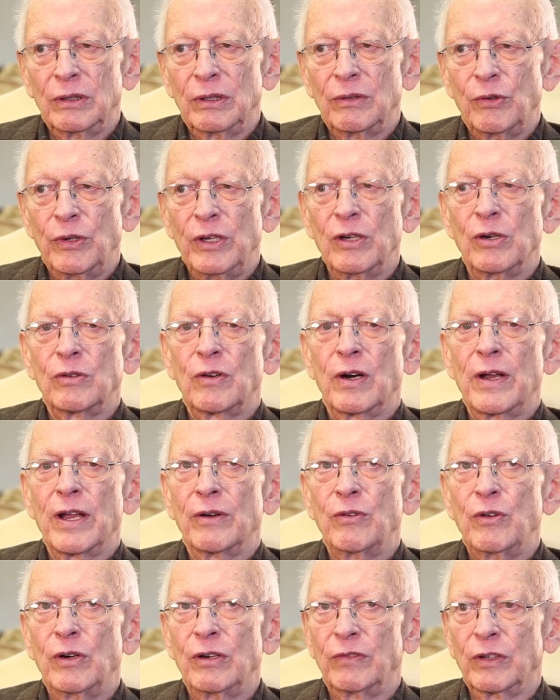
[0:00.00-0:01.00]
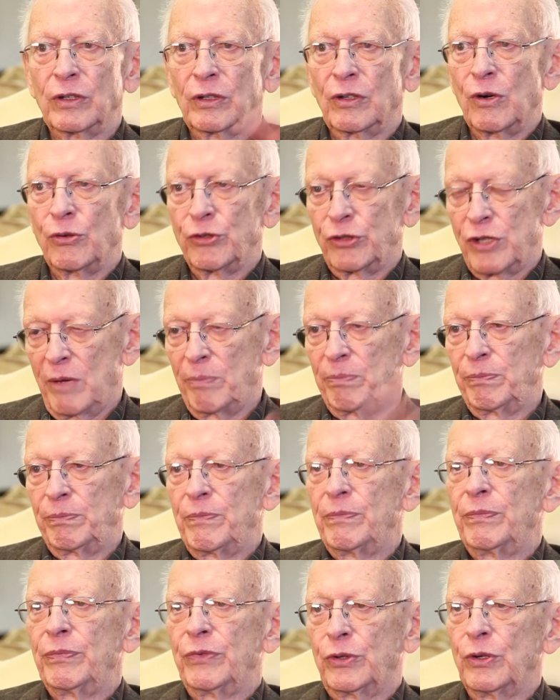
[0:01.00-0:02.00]
Rio Grande River goes up
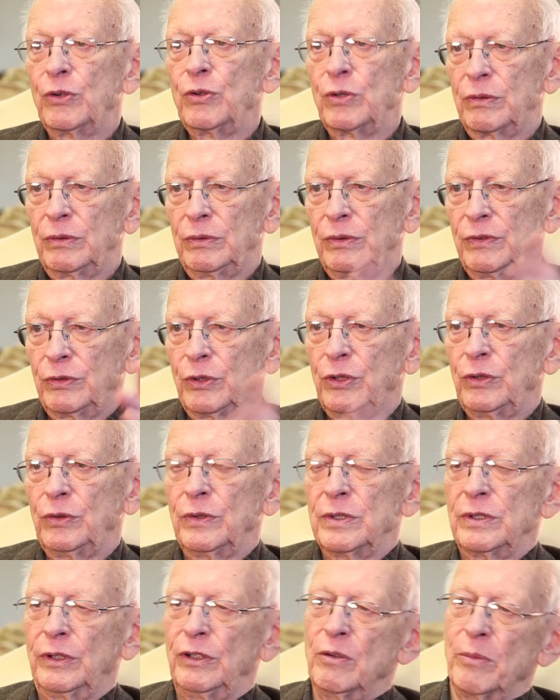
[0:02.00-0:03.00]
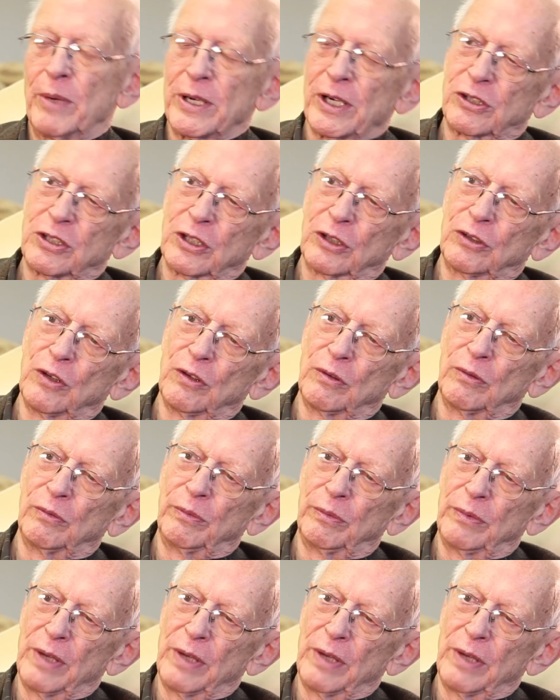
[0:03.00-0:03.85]
through through uh, New Mexico,